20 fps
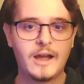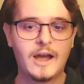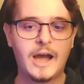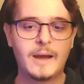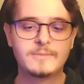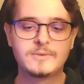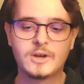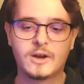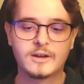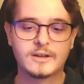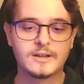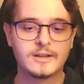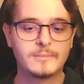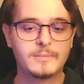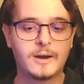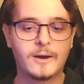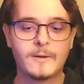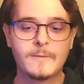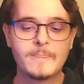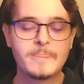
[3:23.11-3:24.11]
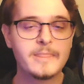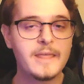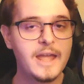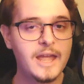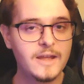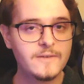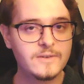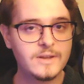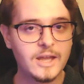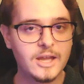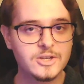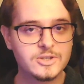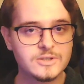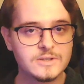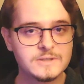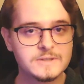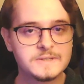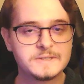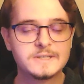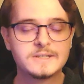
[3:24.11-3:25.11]
I'm talking about
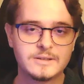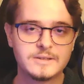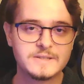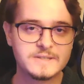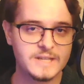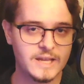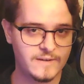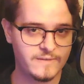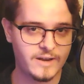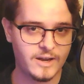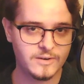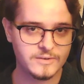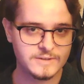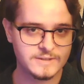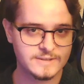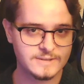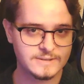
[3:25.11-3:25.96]
Aviation's Safe House.